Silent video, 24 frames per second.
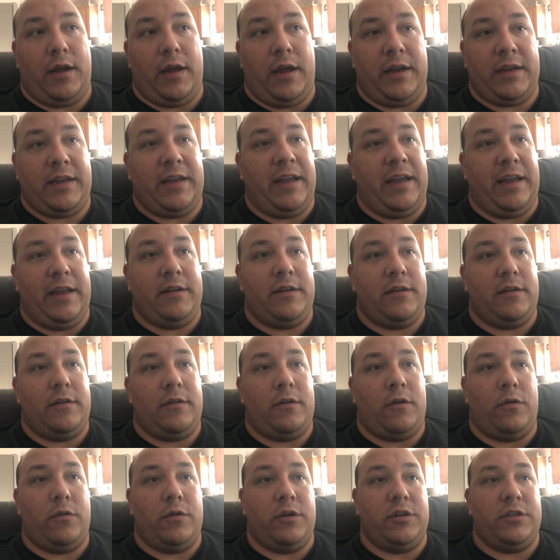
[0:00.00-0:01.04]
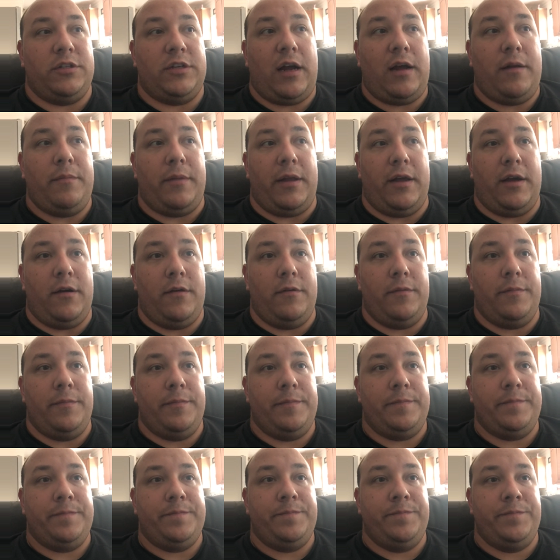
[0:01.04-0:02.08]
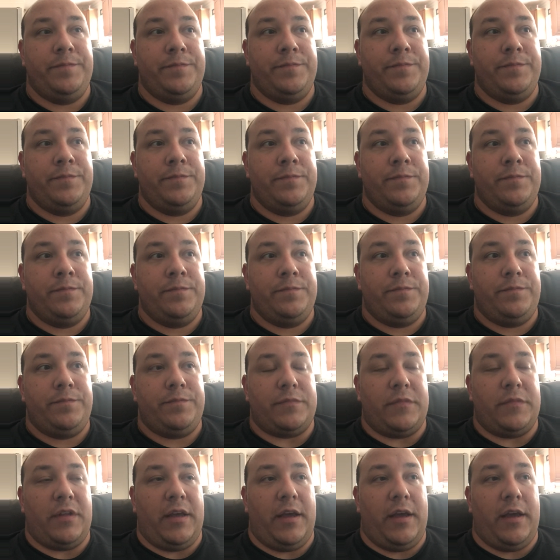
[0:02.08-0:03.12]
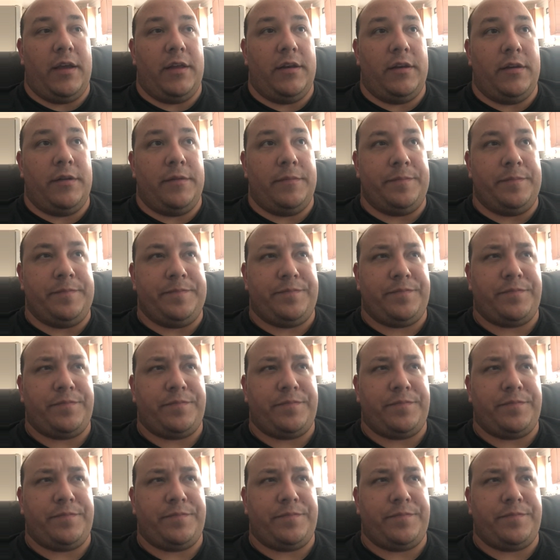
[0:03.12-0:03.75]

I can't hold a job now. And